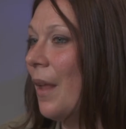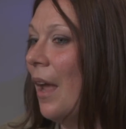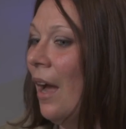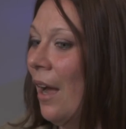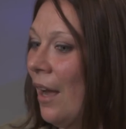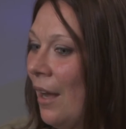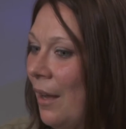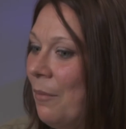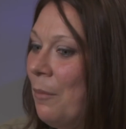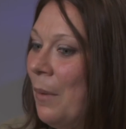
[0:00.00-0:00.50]

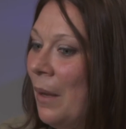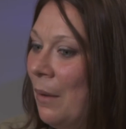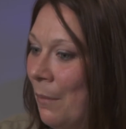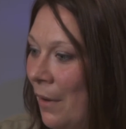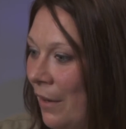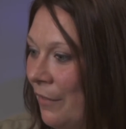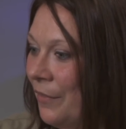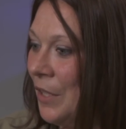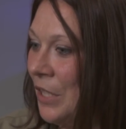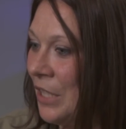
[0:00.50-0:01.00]
I met
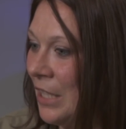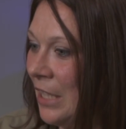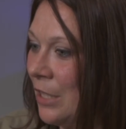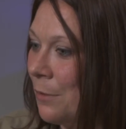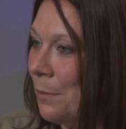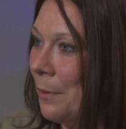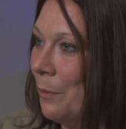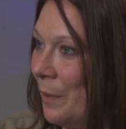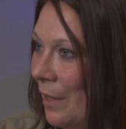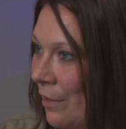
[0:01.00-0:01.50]
my first
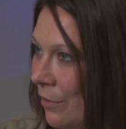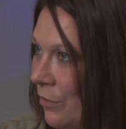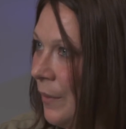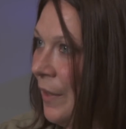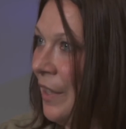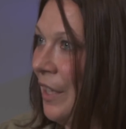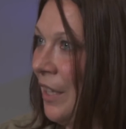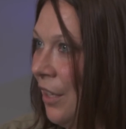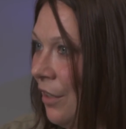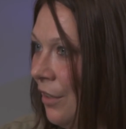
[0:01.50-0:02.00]
husband when I was
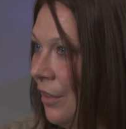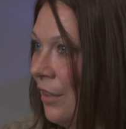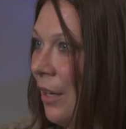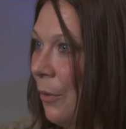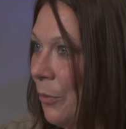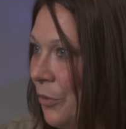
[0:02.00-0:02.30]
very young.